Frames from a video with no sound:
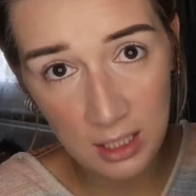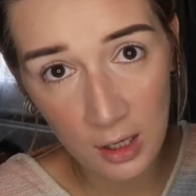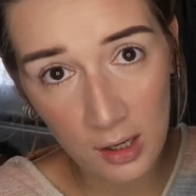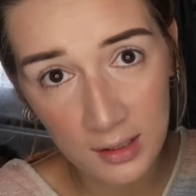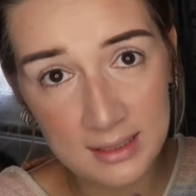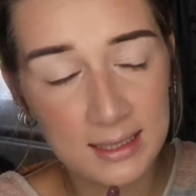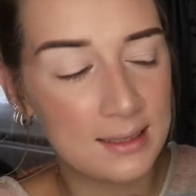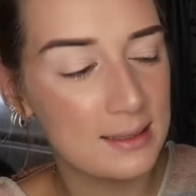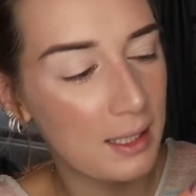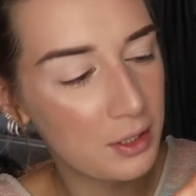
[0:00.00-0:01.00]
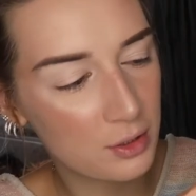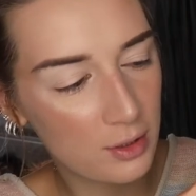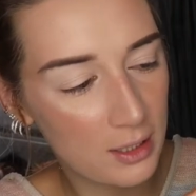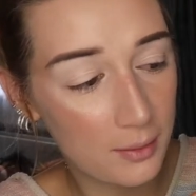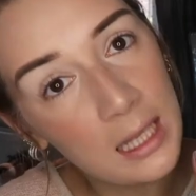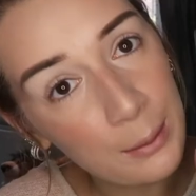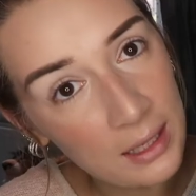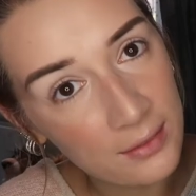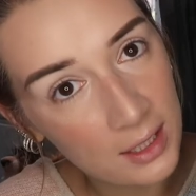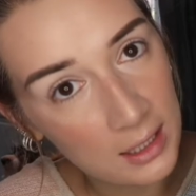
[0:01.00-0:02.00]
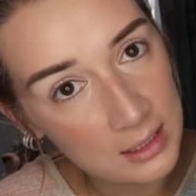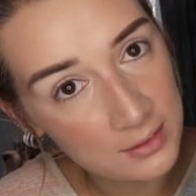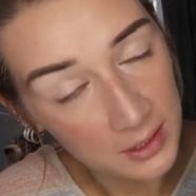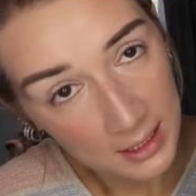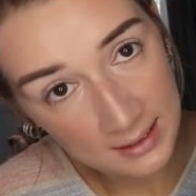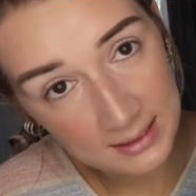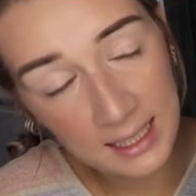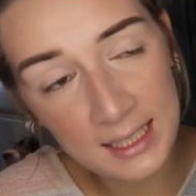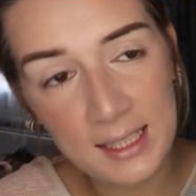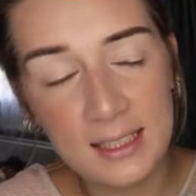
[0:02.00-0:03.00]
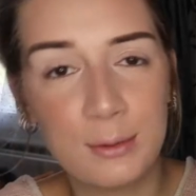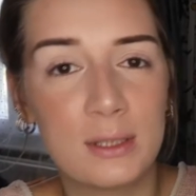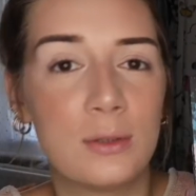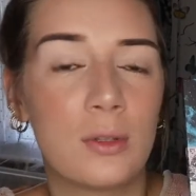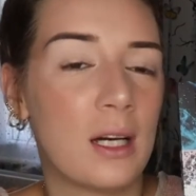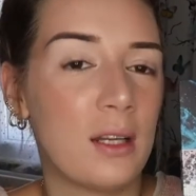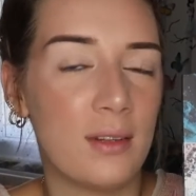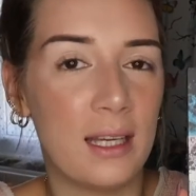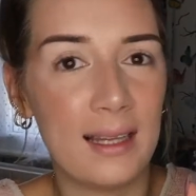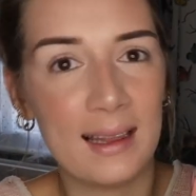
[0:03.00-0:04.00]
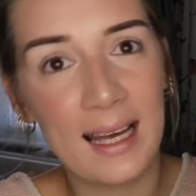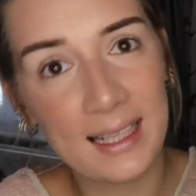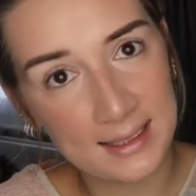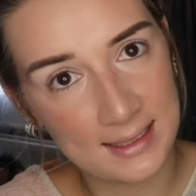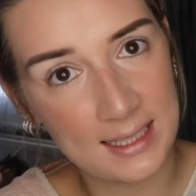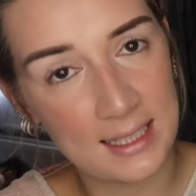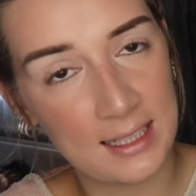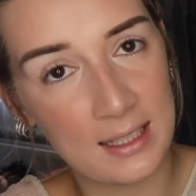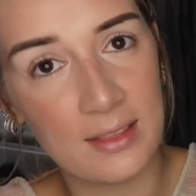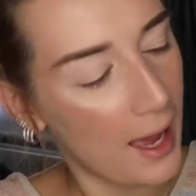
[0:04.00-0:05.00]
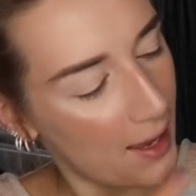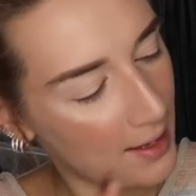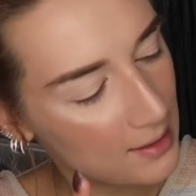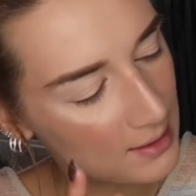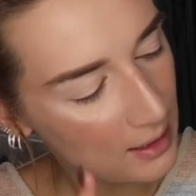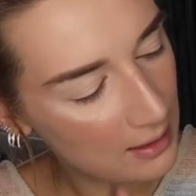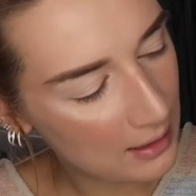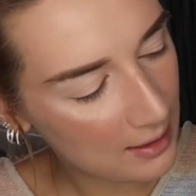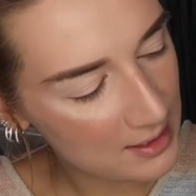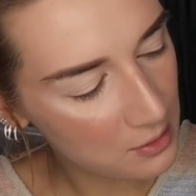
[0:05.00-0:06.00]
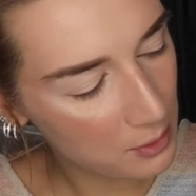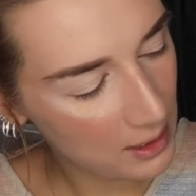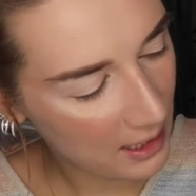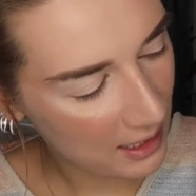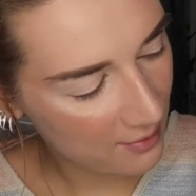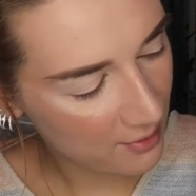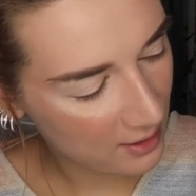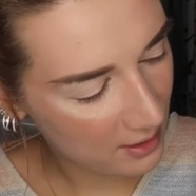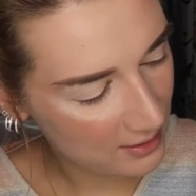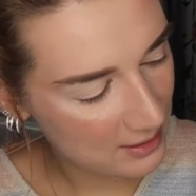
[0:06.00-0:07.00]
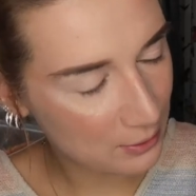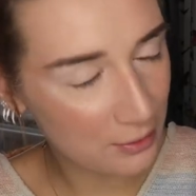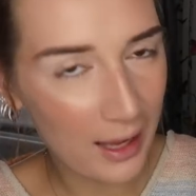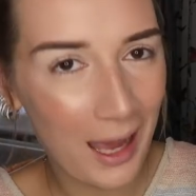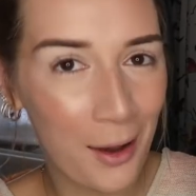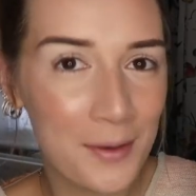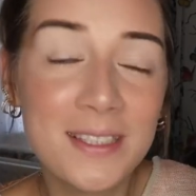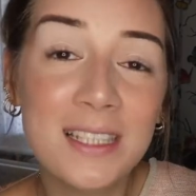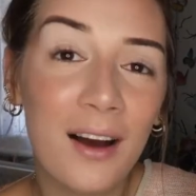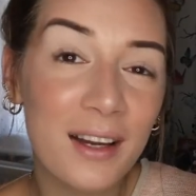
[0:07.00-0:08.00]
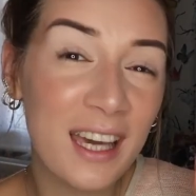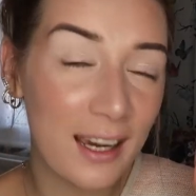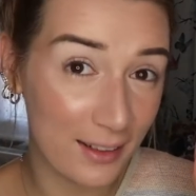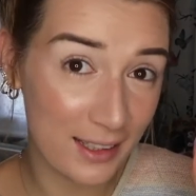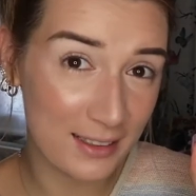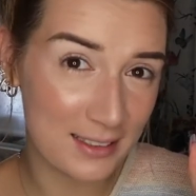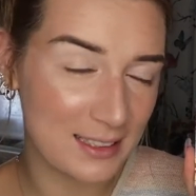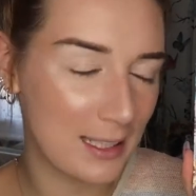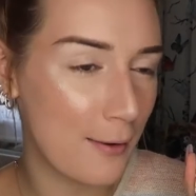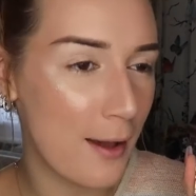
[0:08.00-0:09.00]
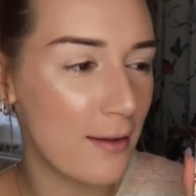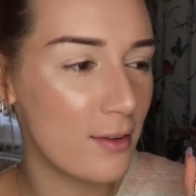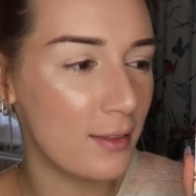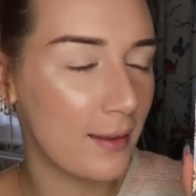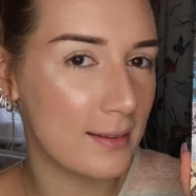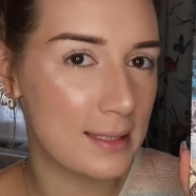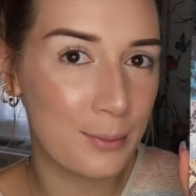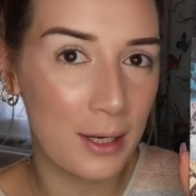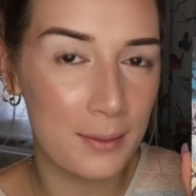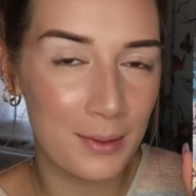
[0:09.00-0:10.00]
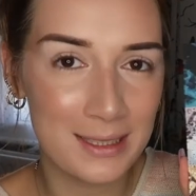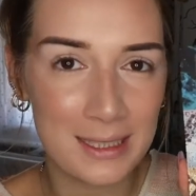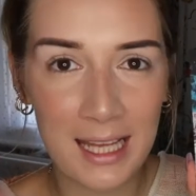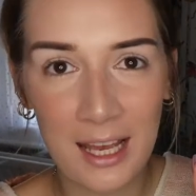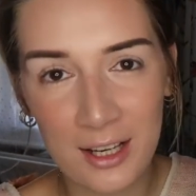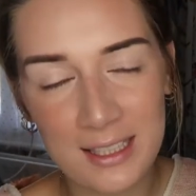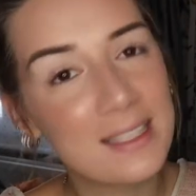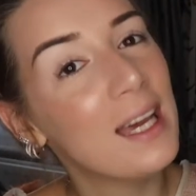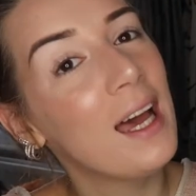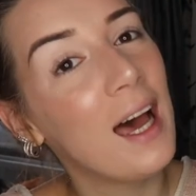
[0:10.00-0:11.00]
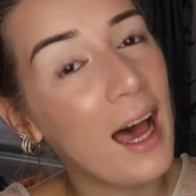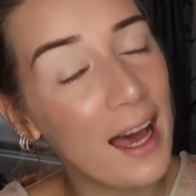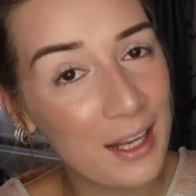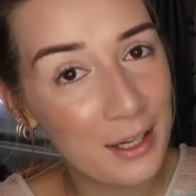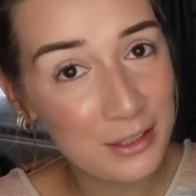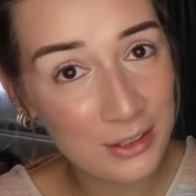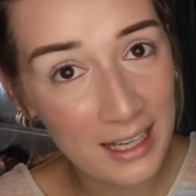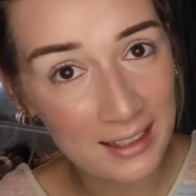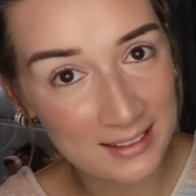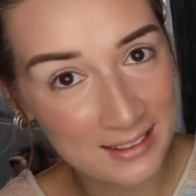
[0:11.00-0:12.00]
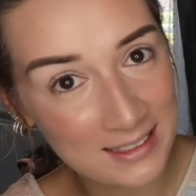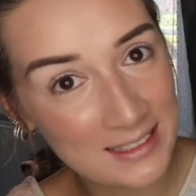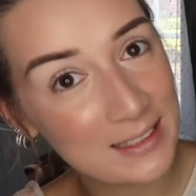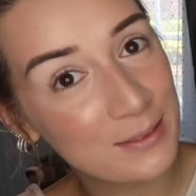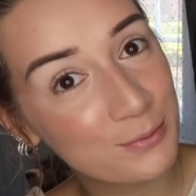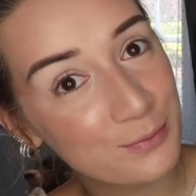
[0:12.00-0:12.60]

Starks, etc. Here we have the colours for King's Landing, so it's all kind of like Lannister. And last we have sort of House Targaryen, so everything inspired by Daenerys and her dragons.